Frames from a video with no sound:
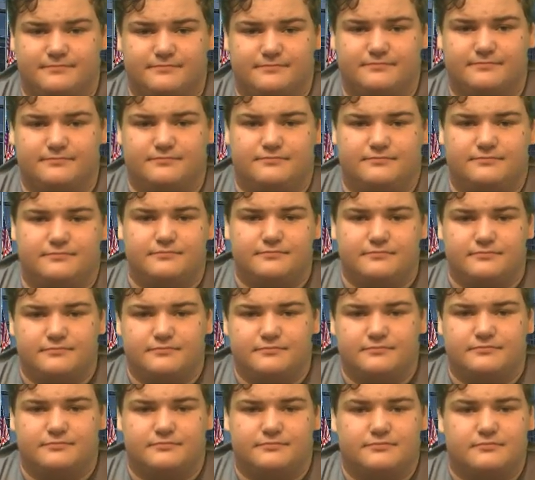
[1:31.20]

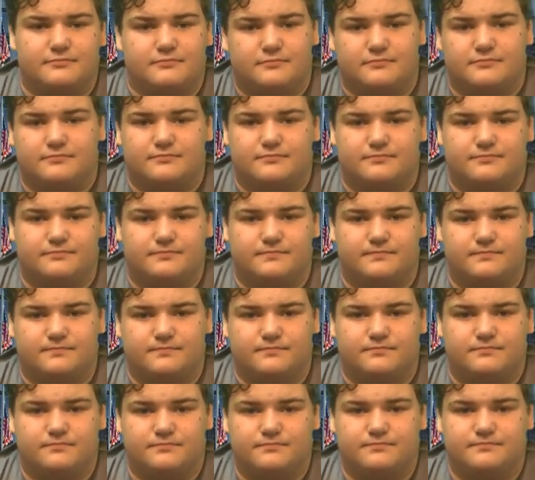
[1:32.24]

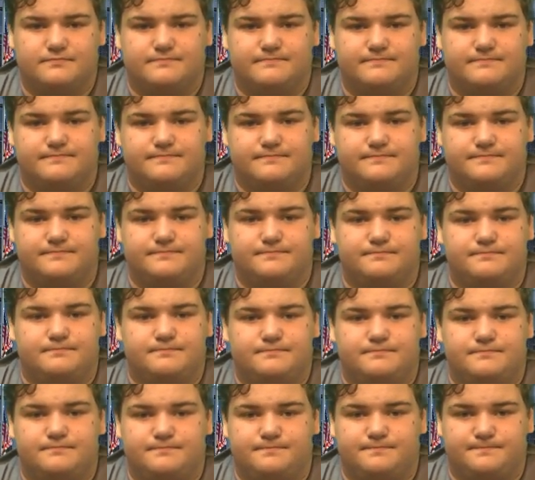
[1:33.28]

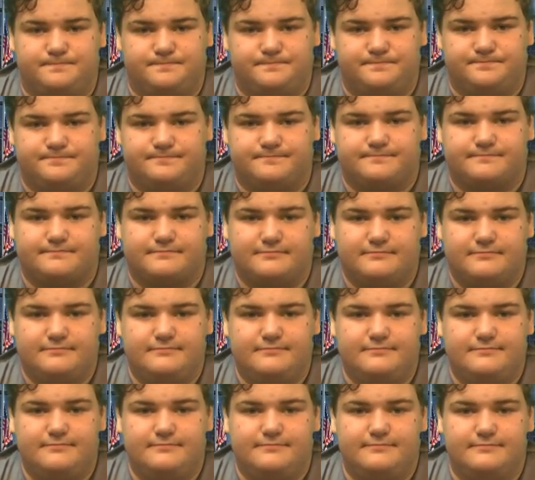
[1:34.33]
This person isn't speaking.